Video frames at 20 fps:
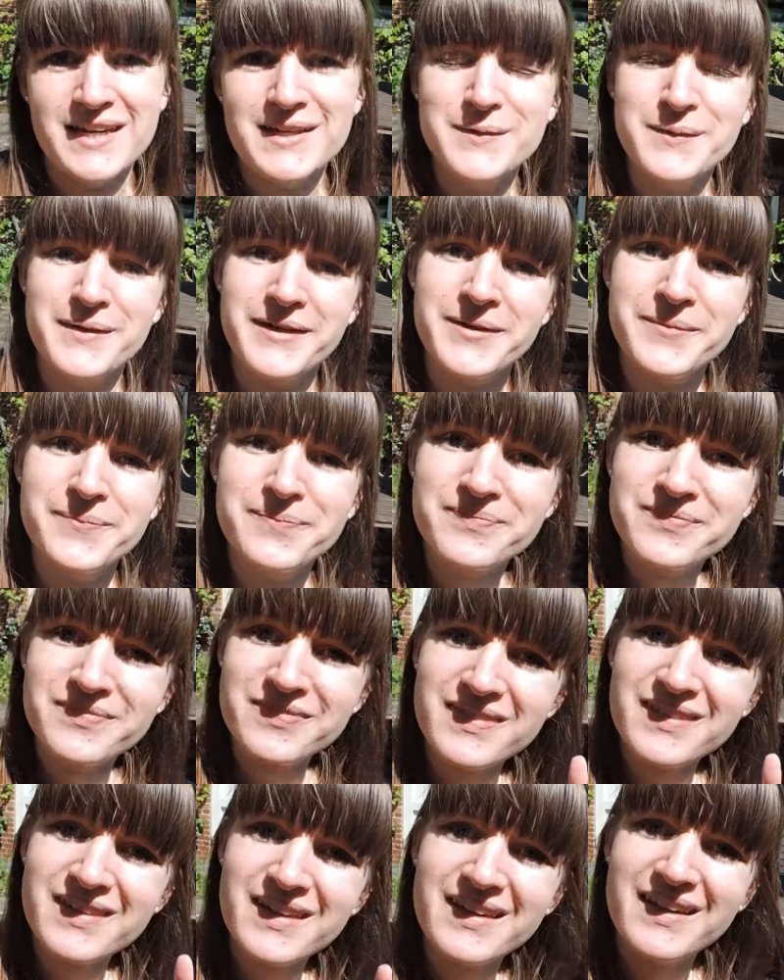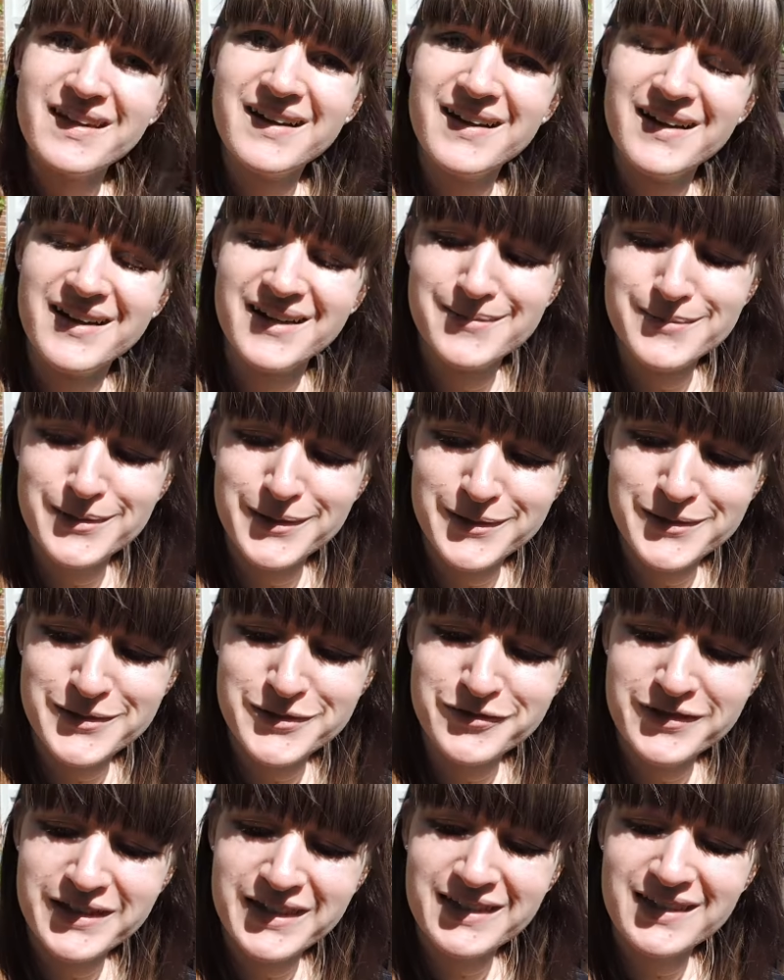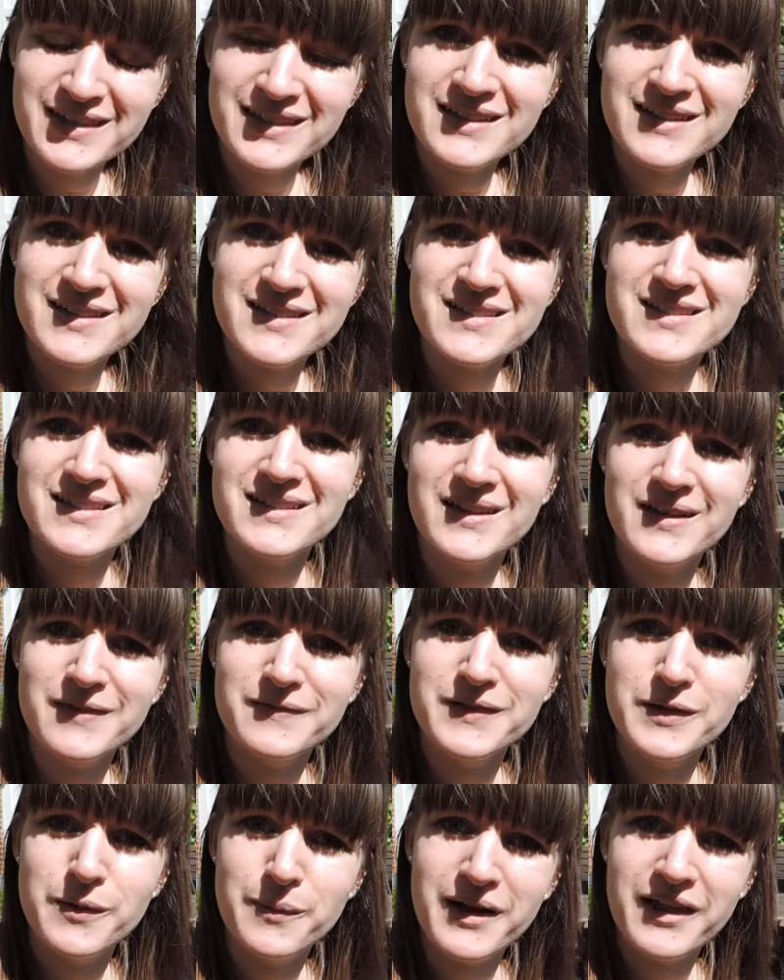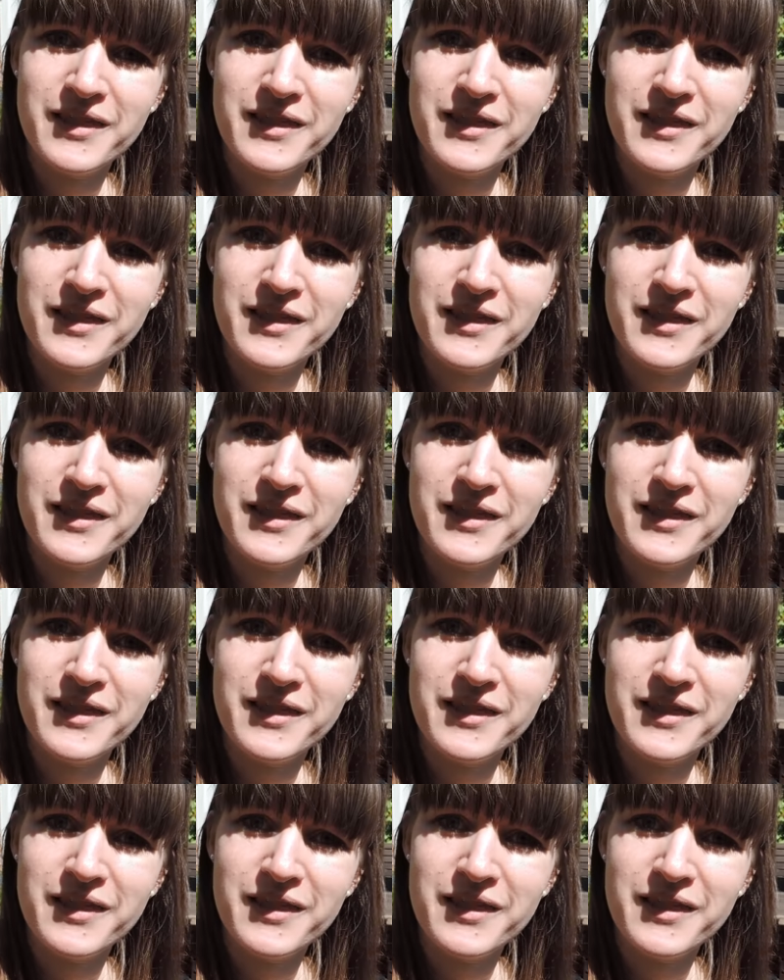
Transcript: Anyway, I'm going to read in this lovely